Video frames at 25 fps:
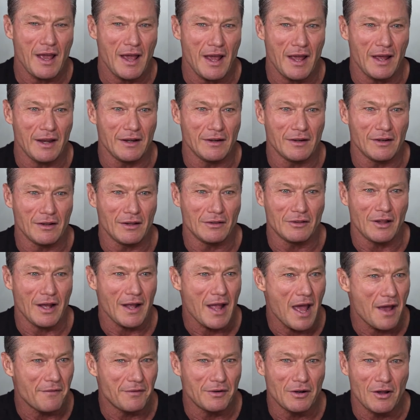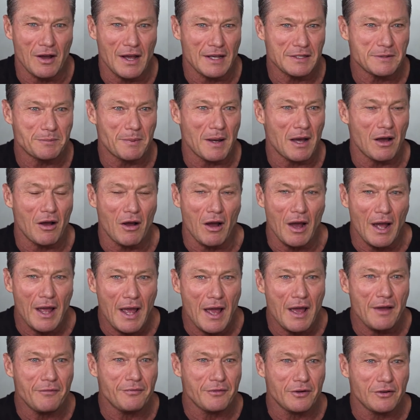and like have an ice bath.
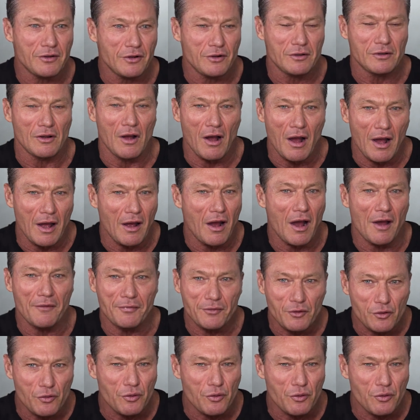I've